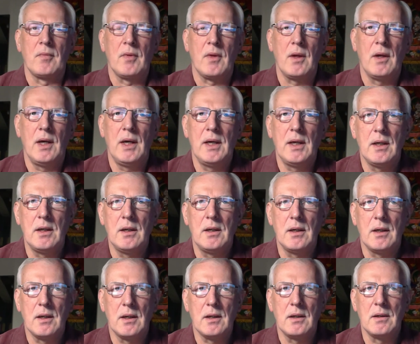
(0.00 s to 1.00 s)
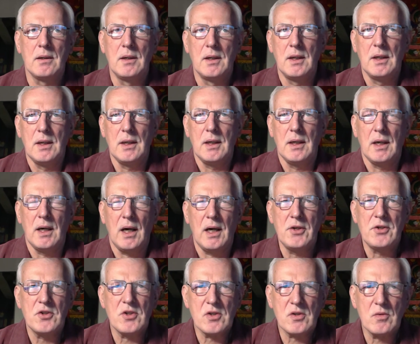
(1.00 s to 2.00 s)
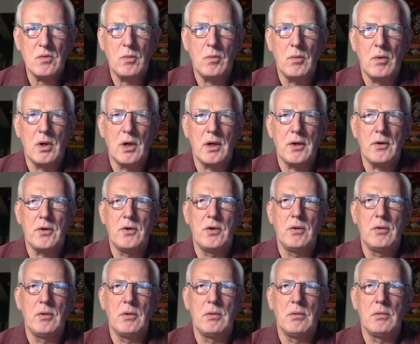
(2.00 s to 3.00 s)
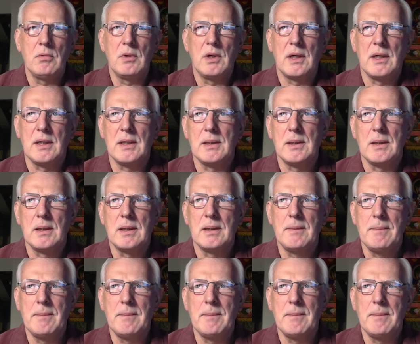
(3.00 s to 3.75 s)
And I just want to